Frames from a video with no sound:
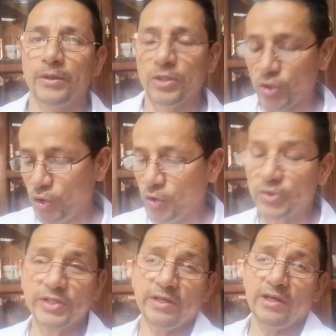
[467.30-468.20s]
So you
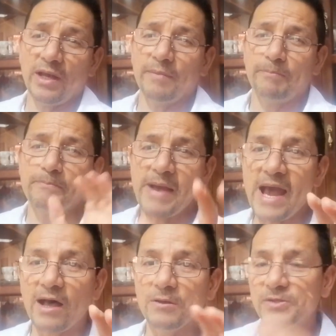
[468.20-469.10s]
see,
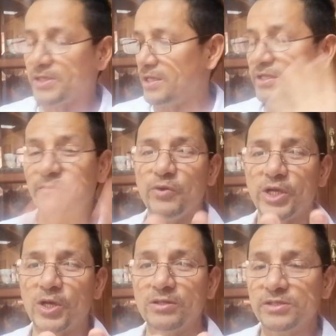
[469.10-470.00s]
pause, and then we
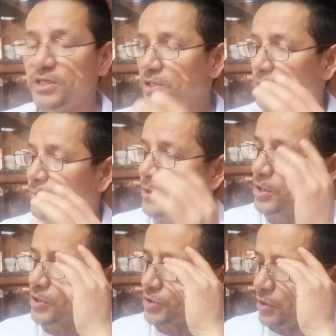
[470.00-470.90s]
continue.
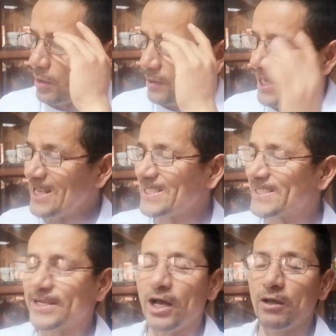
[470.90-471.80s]
So let's
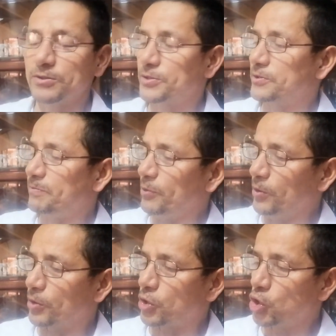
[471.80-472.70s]
go to the
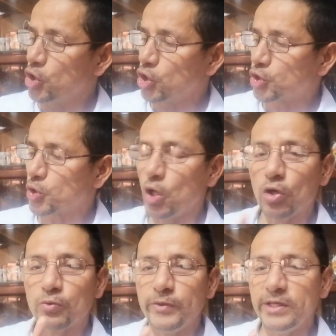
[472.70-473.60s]
book.
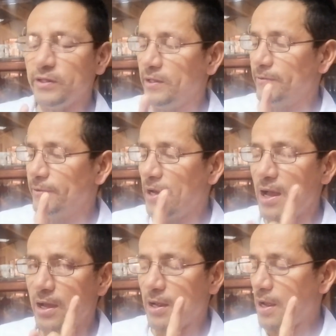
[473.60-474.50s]
So reading,
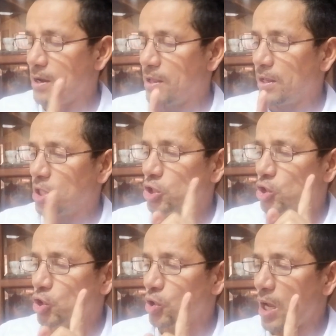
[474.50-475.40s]

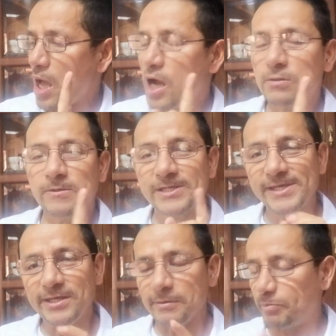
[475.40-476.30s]
I
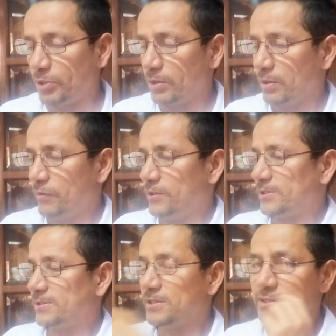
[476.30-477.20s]
receive.
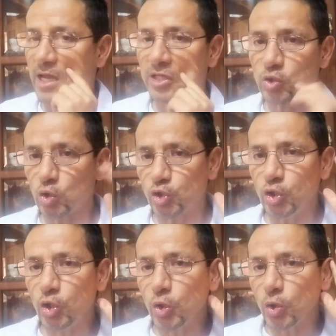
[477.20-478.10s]
This is the title. So
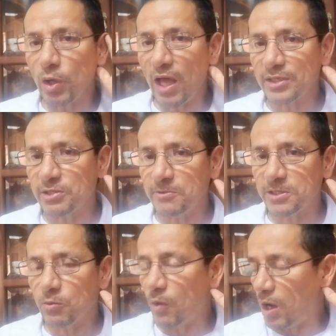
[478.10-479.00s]

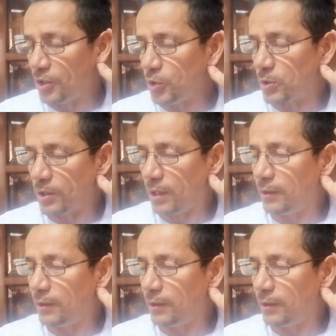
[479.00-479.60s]
activity 1, you're gonna